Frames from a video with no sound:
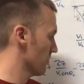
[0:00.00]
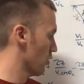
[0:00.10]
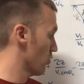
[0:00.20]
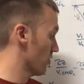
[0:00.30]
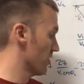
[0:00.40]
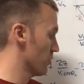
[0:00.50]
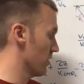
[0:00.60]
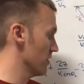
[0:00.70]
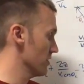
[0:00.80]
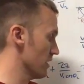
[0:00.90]
over
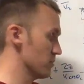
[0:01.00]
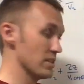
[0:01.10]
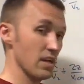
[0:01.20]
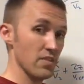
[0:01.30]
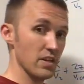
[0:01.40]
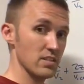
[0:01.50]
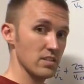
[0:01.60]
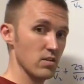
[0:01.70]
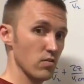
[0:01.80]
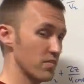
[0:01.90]
v1 times sine theta
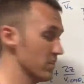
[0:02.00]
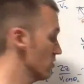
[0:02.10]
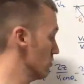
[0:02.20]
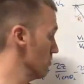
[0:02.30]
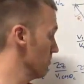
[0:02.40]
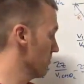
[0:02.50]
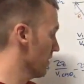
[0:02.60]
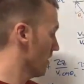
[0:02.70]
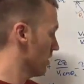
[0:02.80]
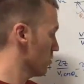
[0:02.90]
c over v2.
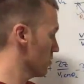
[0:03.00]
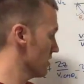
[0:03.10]
We'll